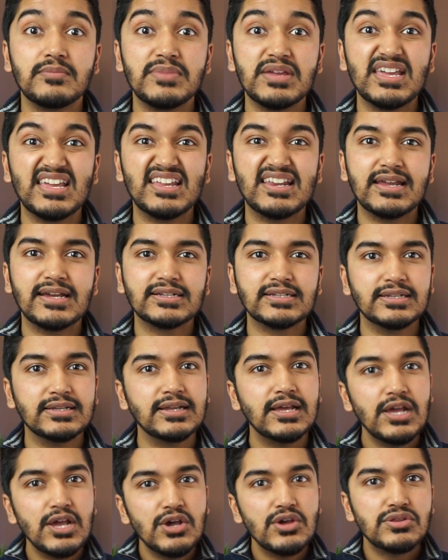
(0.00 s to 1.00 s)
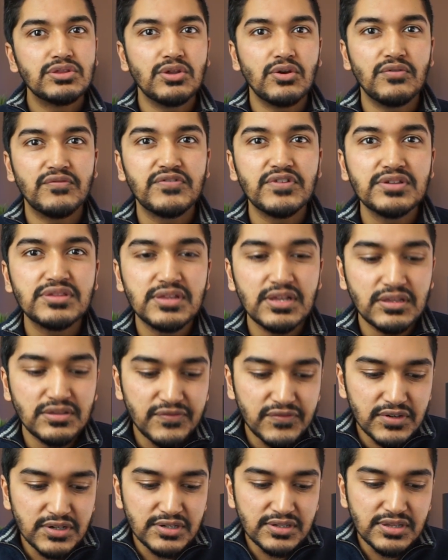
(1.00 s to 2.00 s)
being connected. So first things
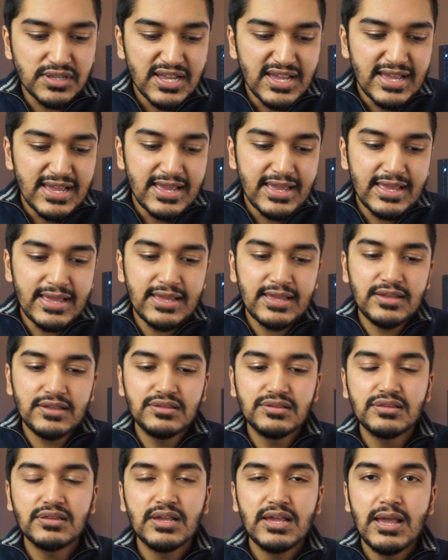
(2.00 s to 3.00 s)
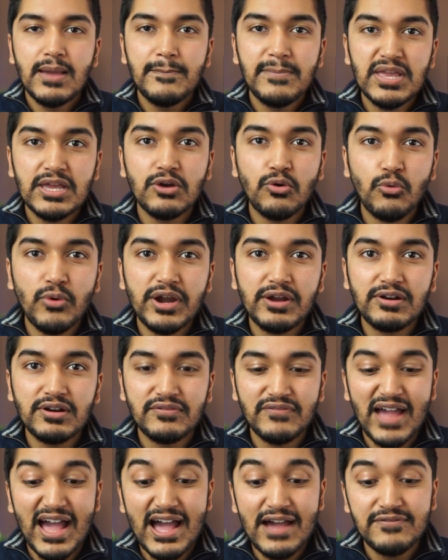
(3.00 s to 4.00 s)
first is being aware
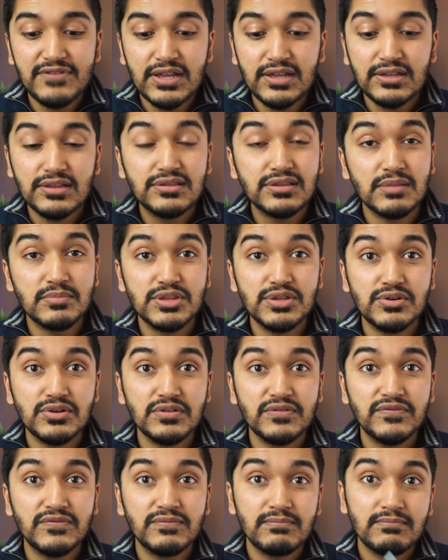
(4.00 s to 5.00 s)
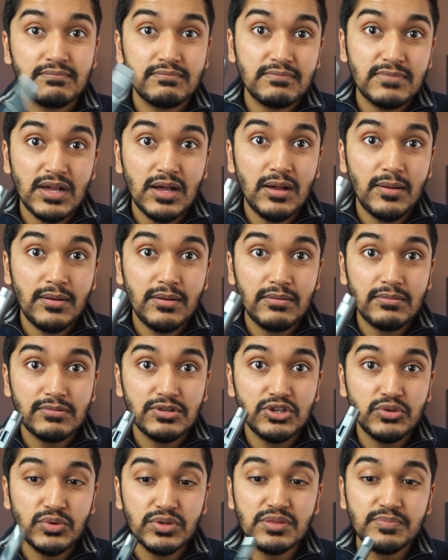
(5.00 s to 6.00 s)
of having some sort of
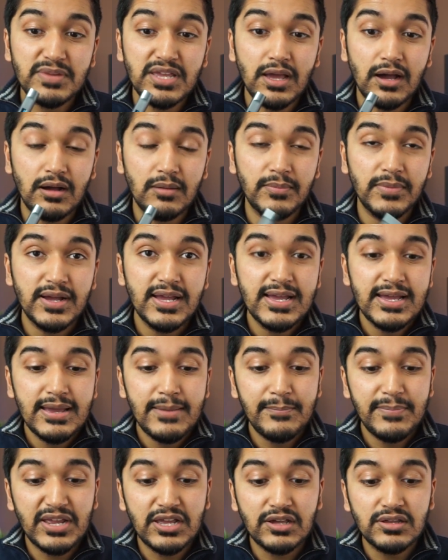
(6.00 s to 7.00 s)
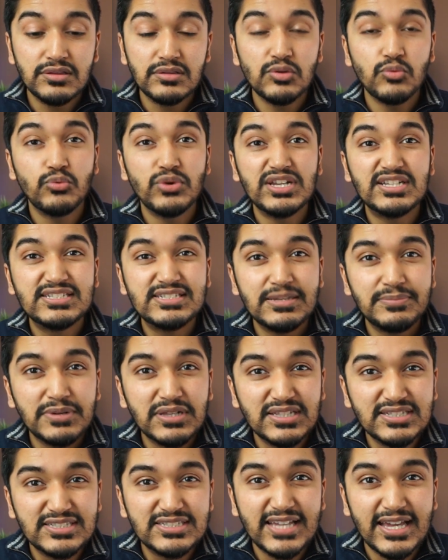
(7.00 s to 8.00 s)
USB hub, because we
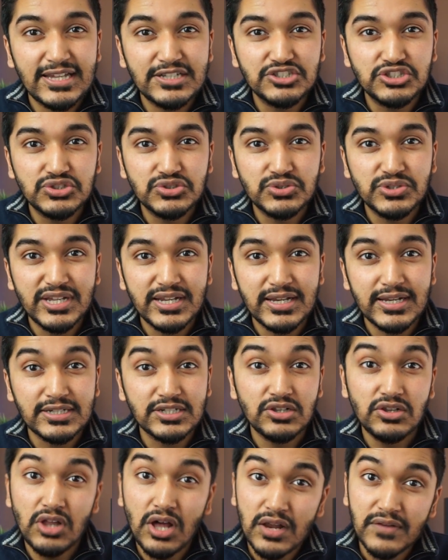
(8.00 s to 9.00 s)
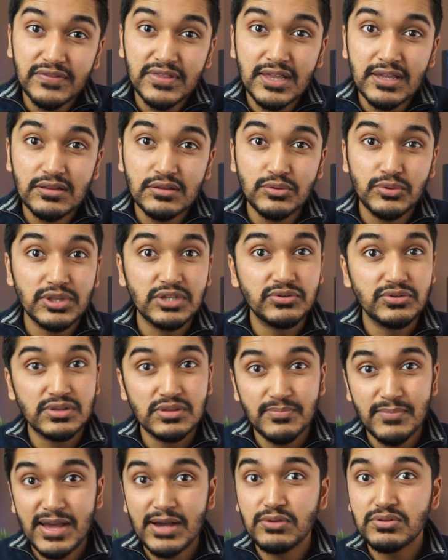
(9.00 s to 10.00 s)
typically tend to connect a lot of things, whether
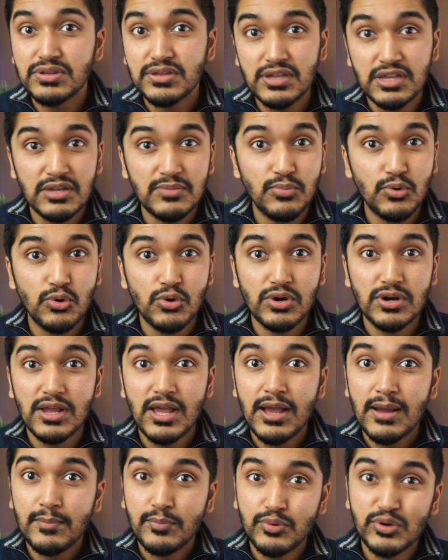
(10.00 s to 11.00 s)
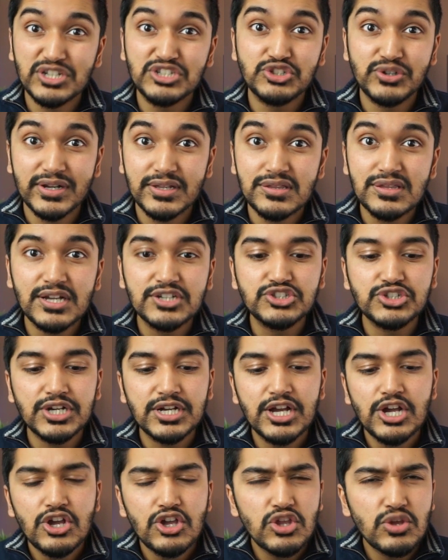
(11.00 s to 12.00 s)
it's mouse, keyboard, printer,
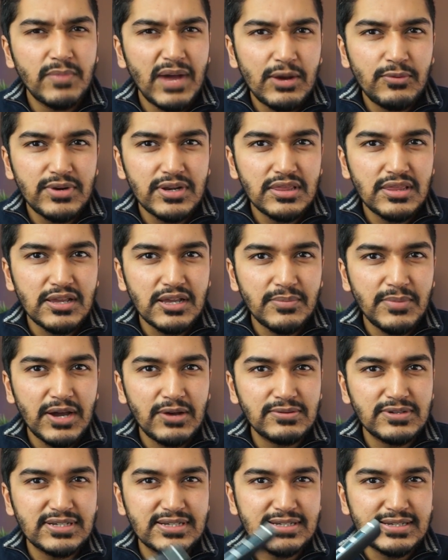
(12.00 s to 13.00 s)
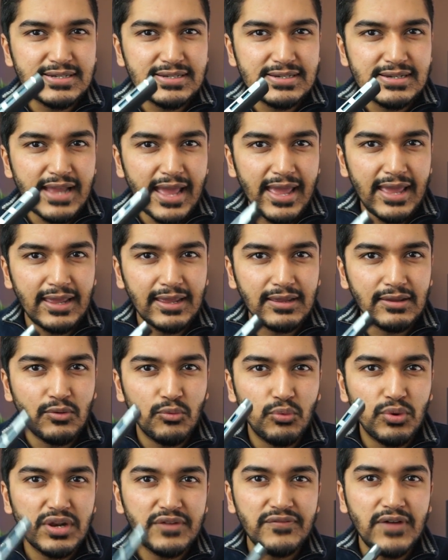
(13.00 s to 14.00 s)
etc. You might want to think about, hey,
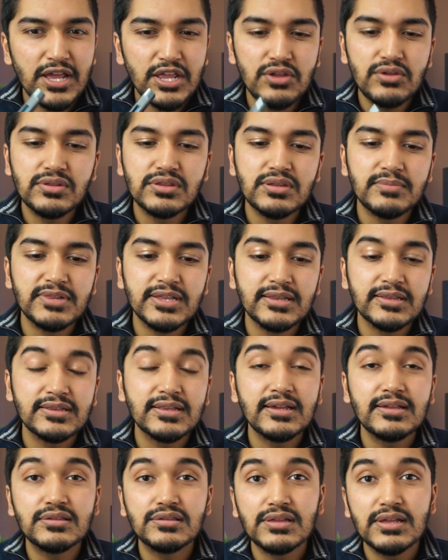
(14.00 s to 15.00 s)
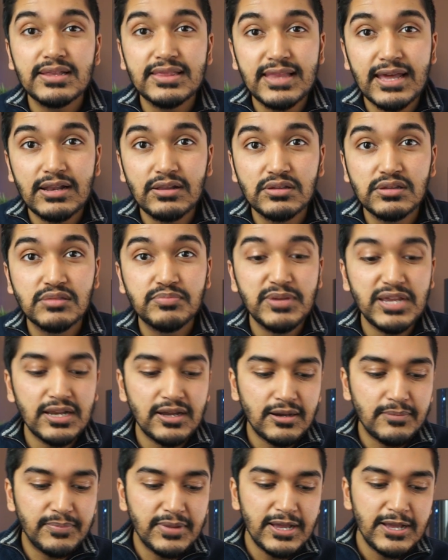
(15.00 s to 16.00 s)
what if I use something like this that'll speed
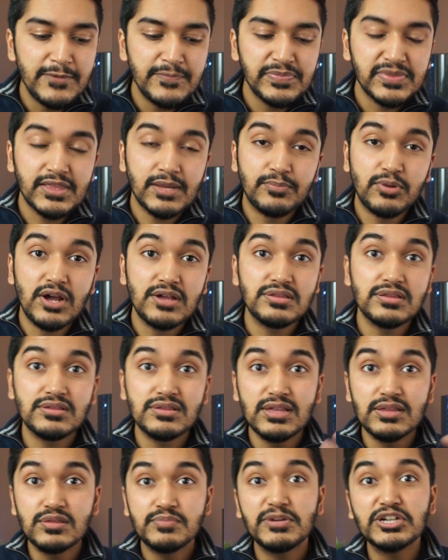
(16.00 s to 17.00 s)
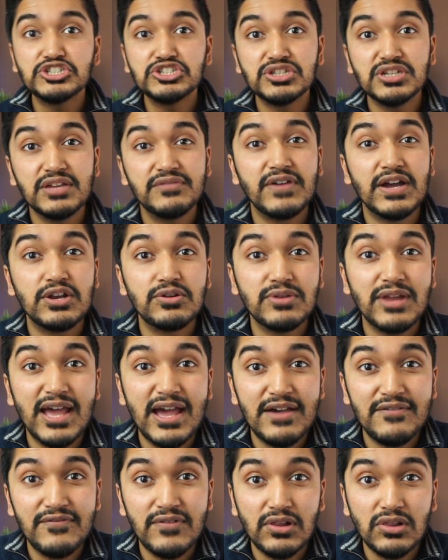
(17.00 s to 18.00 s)
up the process, especially if I don't
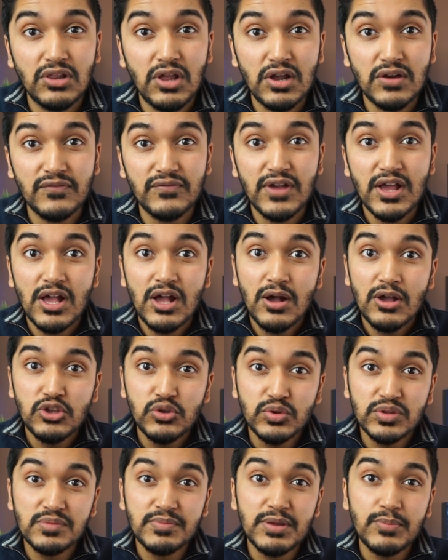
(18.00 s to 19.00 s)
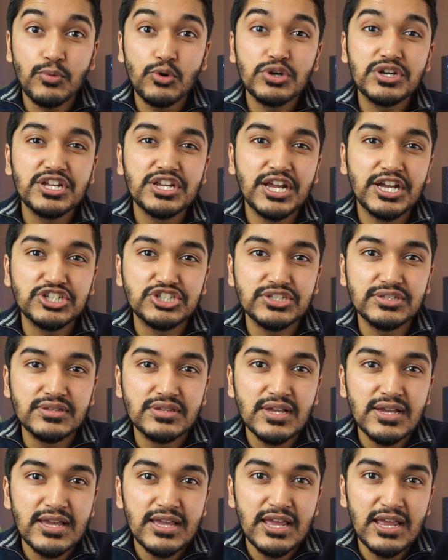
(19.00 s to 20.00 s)
have a lot of USB port
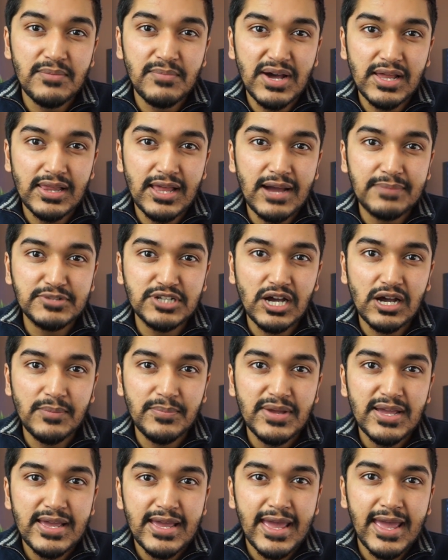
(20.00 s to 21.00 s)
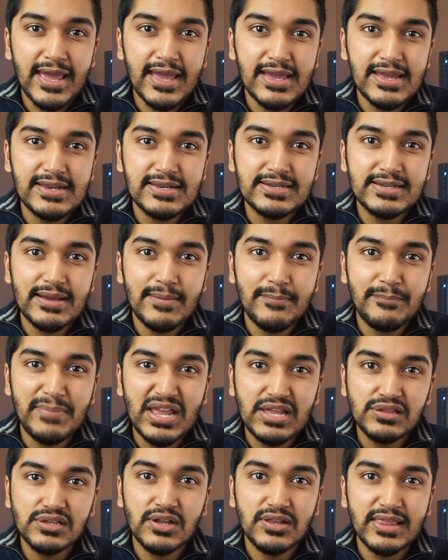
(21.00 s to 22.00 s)
connections in my laptop. And
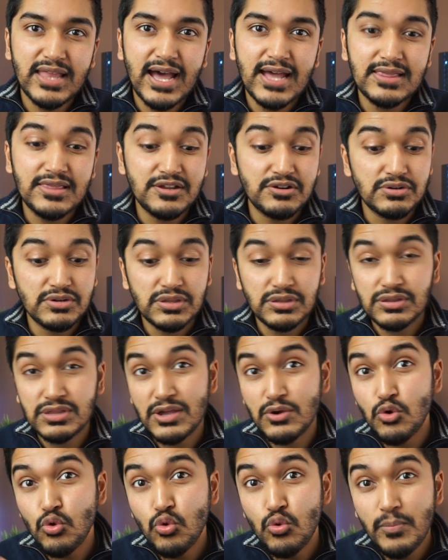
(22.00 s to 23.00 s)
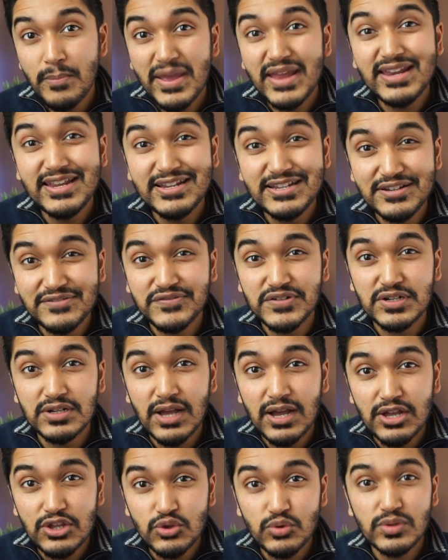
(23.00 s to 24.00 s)
based on that, there are so many different
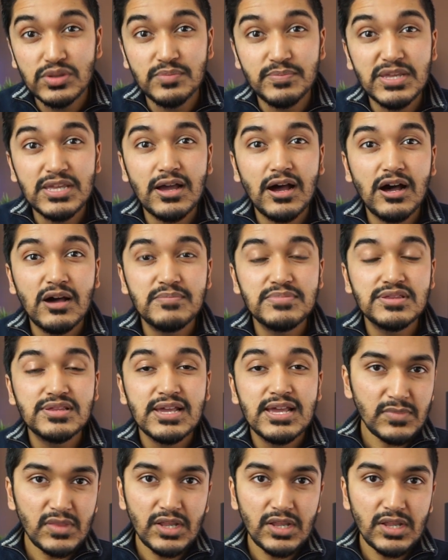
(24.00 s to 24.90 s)
USB hubs.